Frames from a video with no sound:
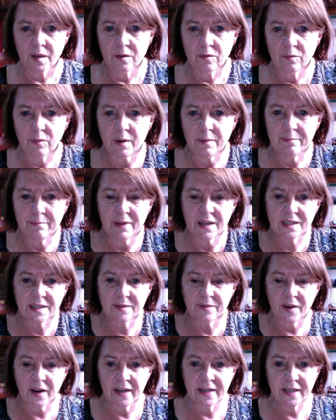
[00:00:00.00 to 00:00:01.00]
we must
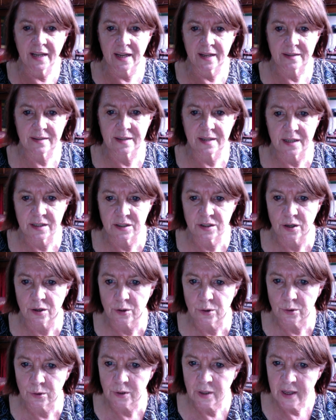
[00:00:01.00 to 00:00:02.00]
find out, said
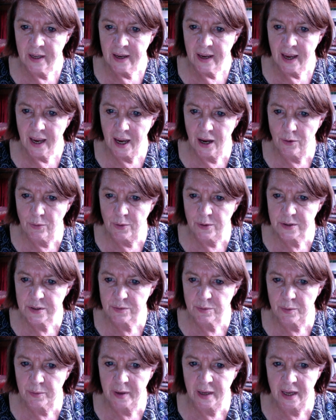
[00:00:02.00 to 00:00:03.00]
Toll. How else
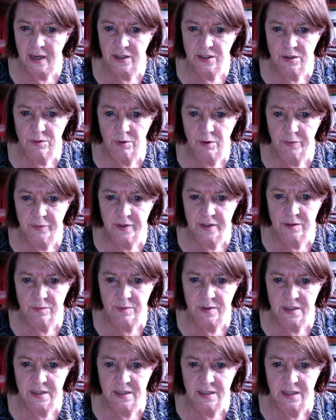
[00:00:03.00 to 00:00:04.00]
will we get you off this
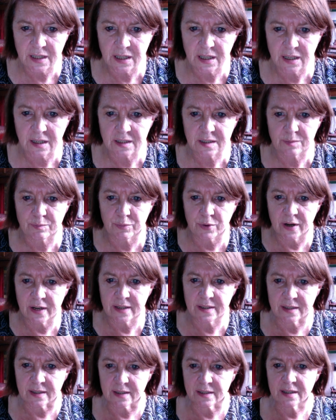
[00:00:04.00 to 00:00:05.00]
ridiculous
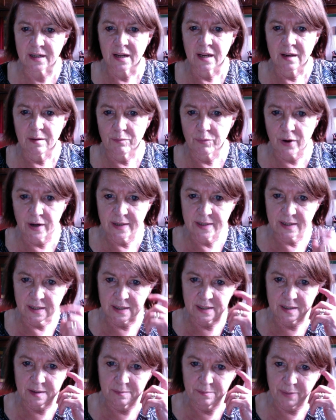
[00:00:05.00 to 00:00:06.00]
bracelet,
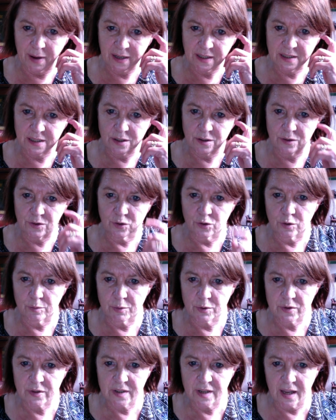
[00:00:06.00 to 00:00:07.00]
bracelet and back to your normal
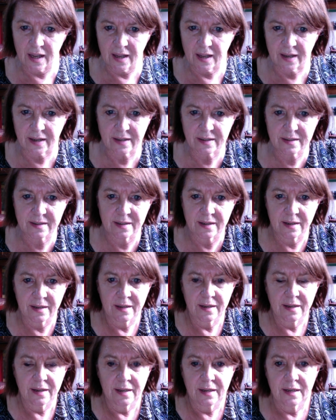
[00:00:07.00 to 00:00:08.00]
size?
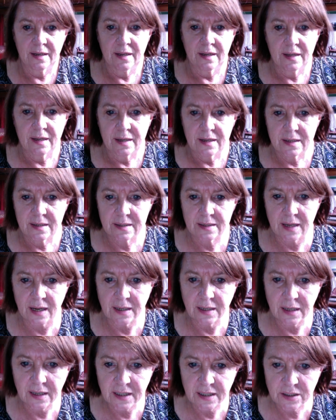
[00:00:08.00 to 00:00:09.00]

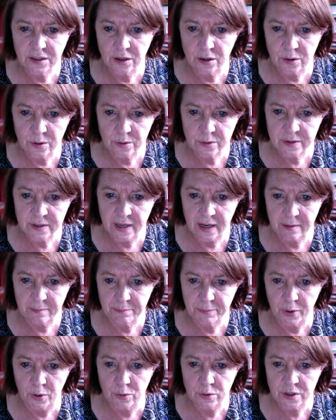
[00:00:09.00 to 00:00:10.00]
Suddenly Toll sat
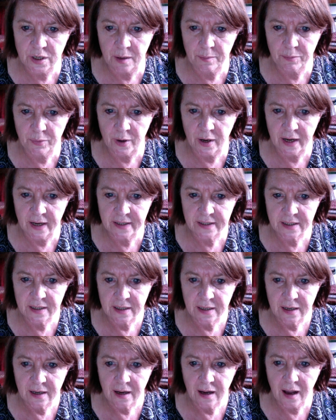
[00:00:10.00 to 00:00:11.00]
bolt upright.
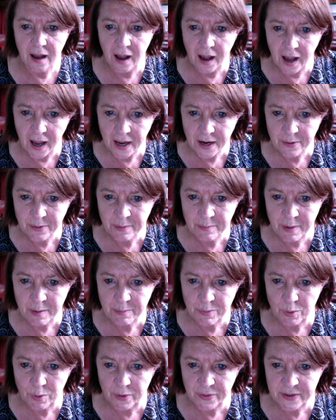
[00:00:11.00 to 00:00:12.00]
I
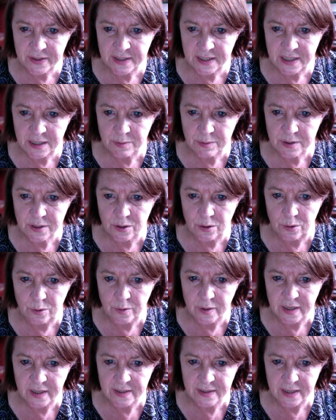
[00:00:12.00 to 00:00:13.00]
remember what the city was called,
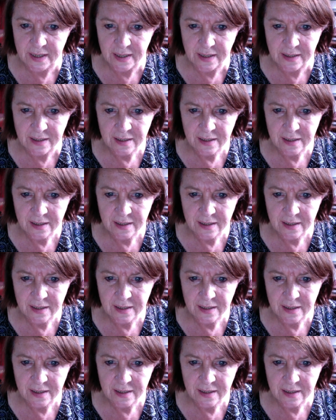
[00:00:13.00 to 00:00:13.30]
he said.